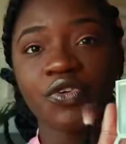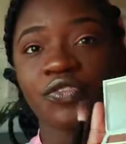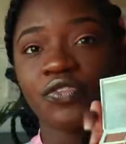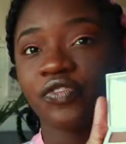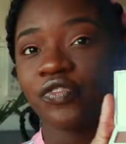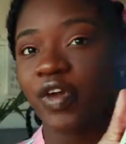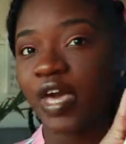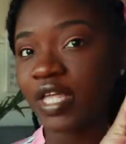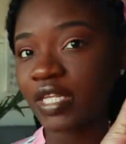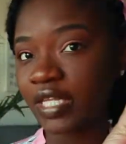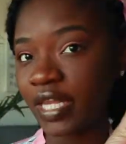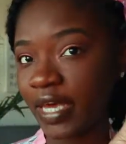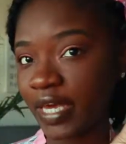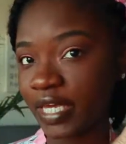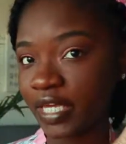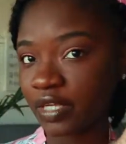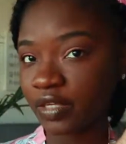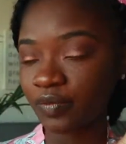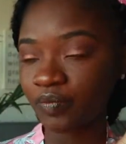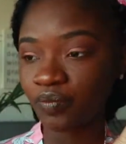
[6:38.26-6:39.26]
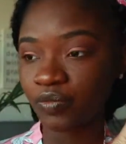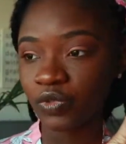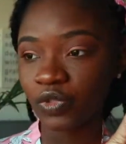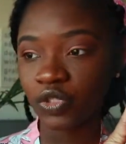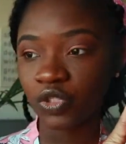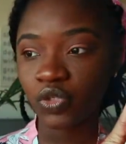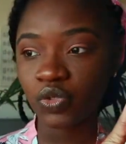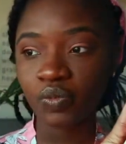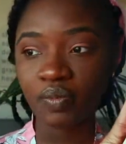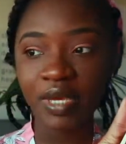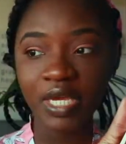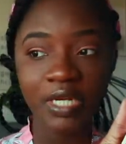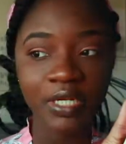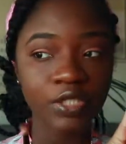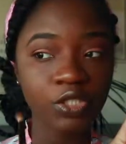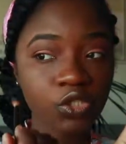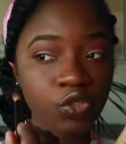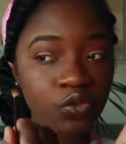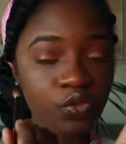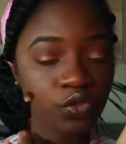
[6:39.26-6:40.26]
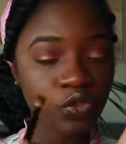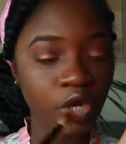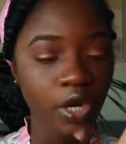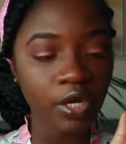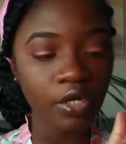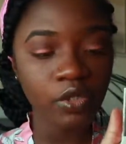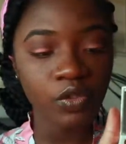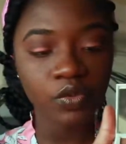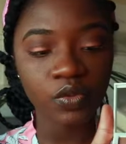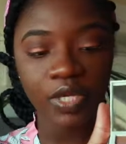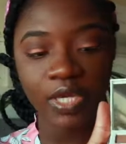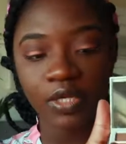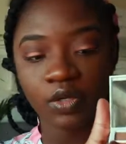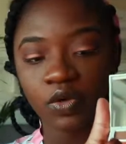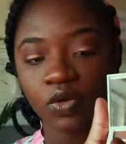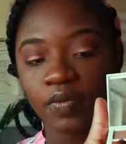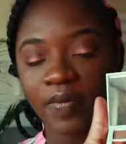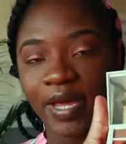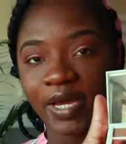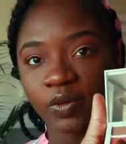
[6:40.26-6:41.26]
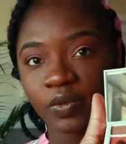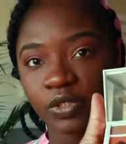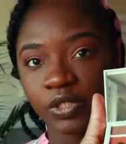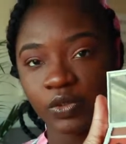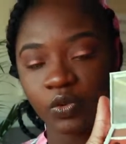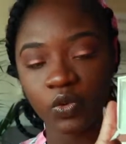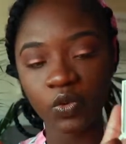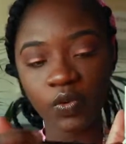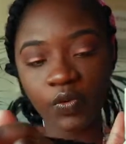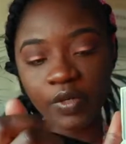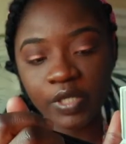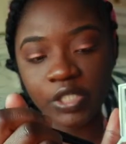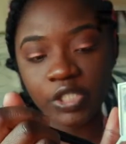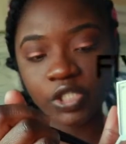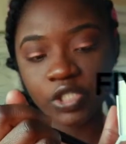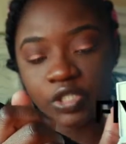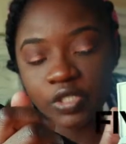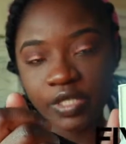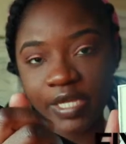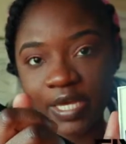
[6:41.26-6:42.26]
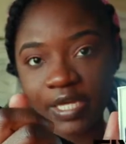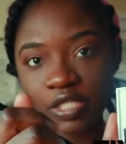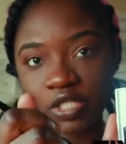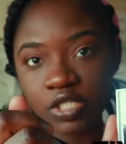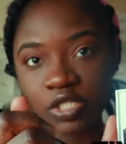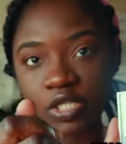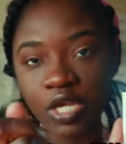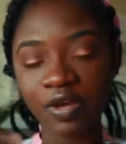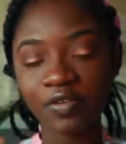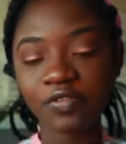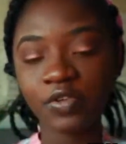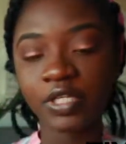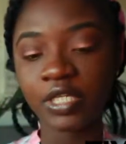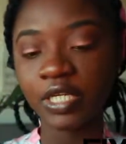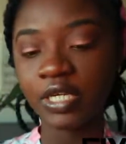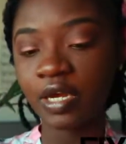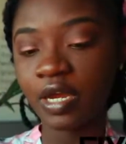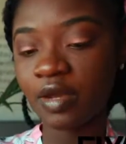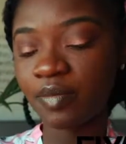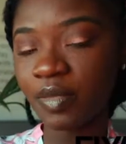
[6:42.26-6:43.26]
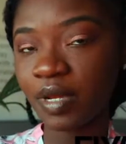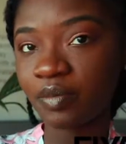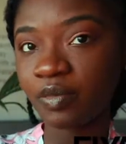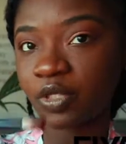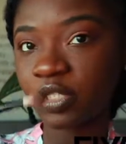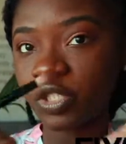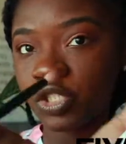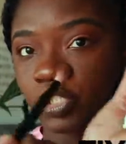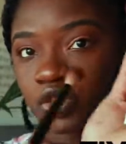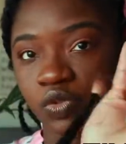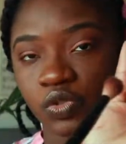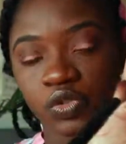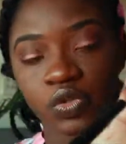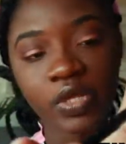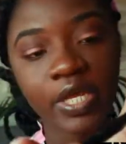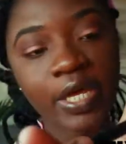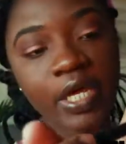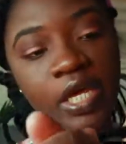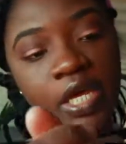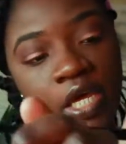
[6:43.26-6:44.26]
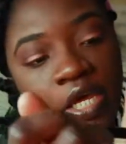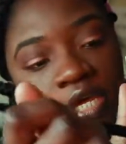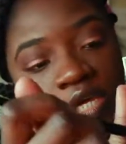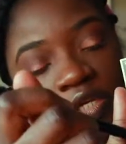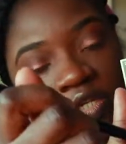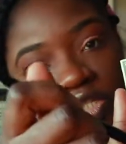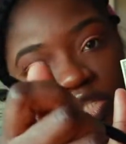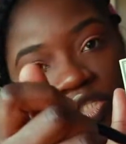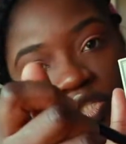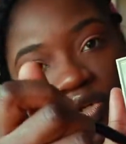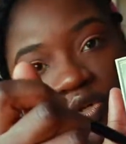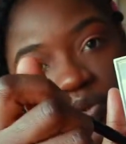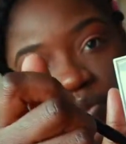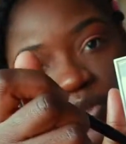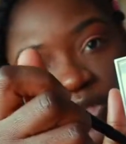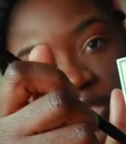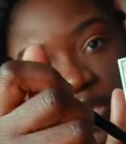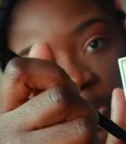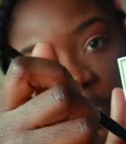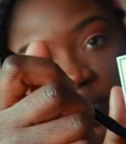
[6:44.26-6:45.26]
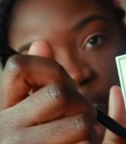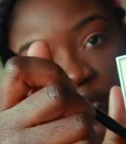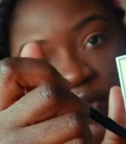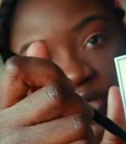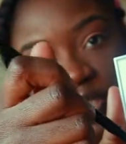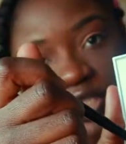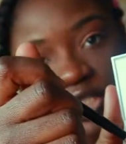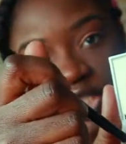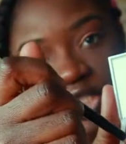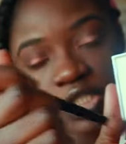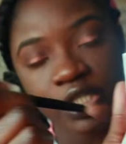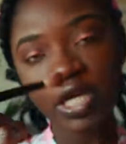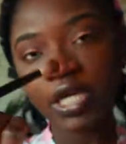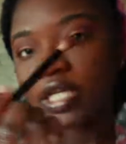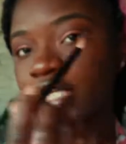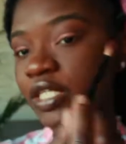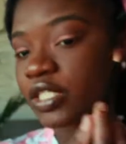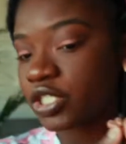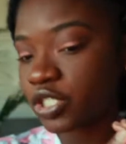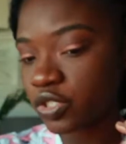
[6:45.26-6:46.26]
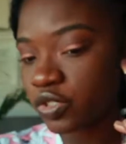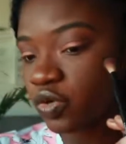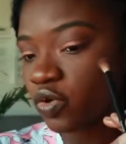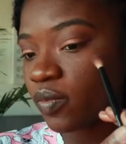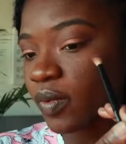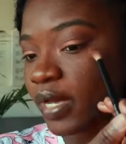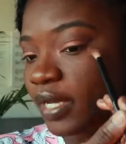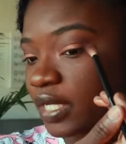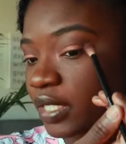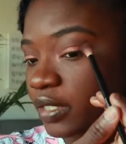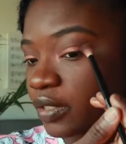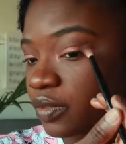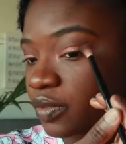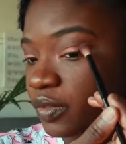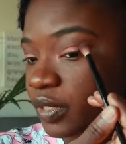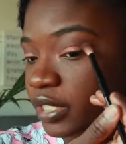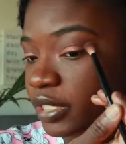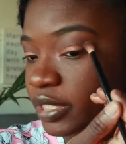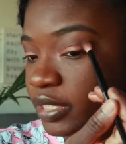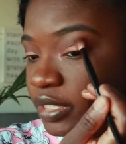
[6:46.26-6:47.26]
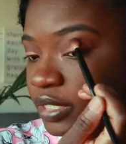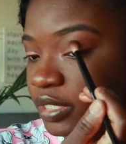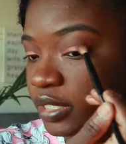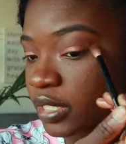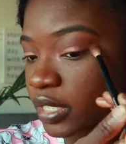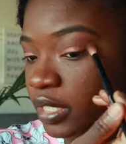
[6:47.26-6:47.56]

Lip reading: felt like you made it too dark, you can go back with the orange to like soften it up. I'm gonna show you, like, just go with the orange and then just go back in the crease,